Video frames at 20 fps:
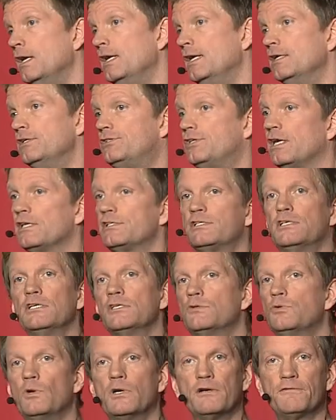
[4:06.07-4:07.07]
ingesting
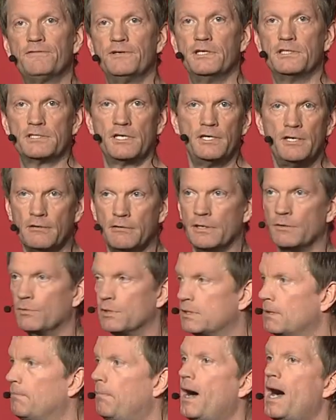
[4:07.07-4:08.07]
Twitter feeds and hearing
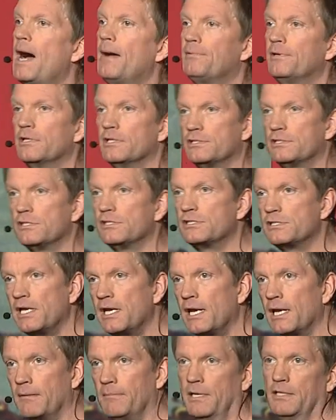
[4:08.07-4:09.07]
what the populace is
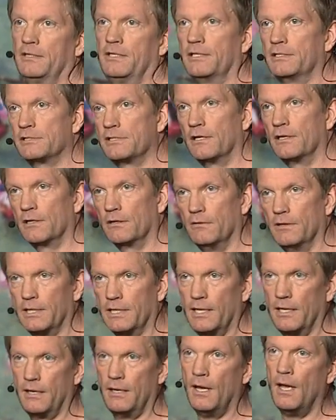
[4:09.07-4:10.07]
saying about things that are going
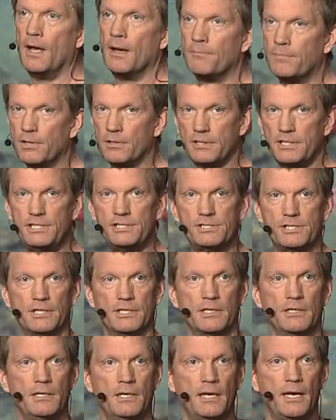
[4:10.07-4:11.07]
on,
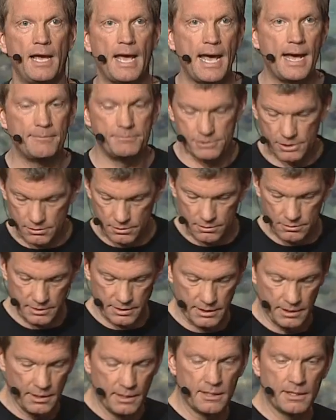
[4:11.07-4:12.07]
policing
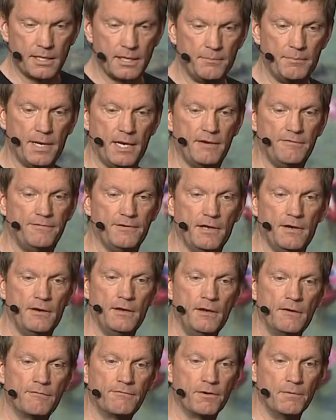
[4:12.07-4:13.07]
absolutely can benefit
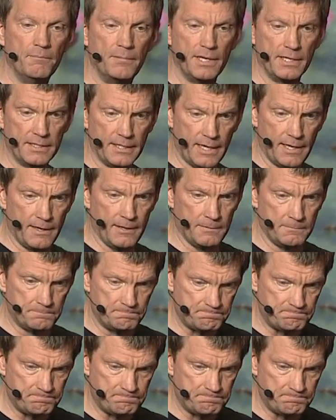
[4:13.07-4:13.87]
from big data.